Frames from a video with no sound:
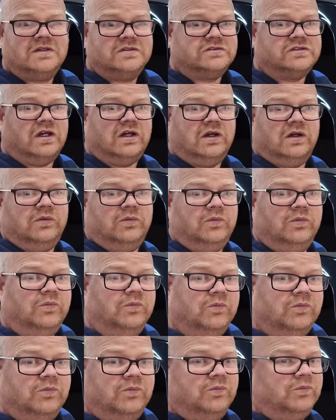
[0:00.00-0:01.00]
So
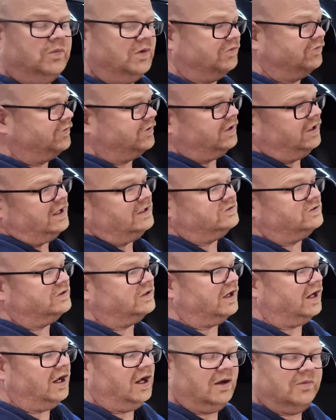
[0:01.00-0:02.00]
we've connected
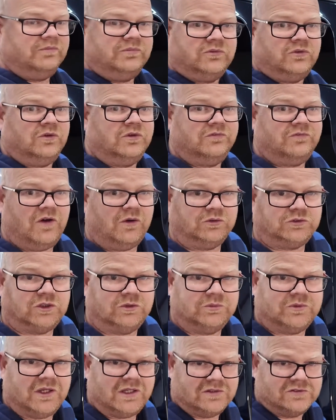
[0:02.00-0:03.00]
that up, doing a volt
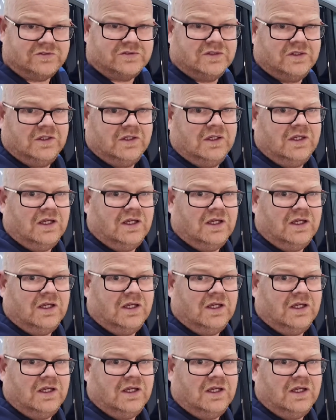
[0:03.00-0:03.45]
drop test.